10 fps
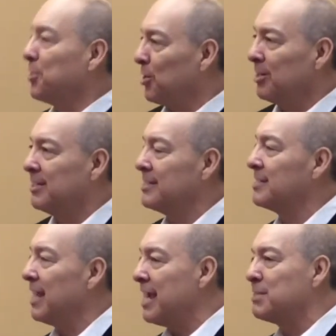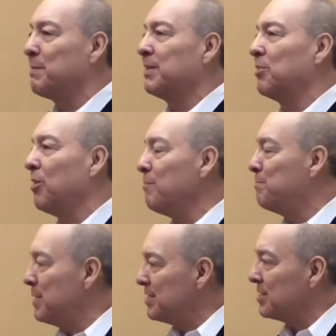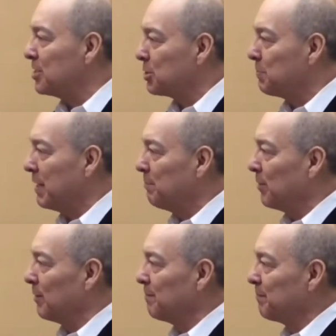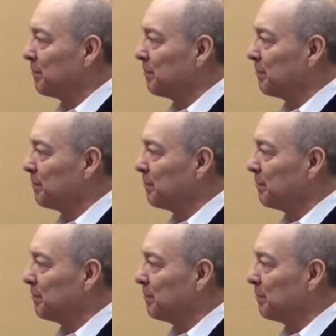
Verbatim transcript: third the size, but they're all business people.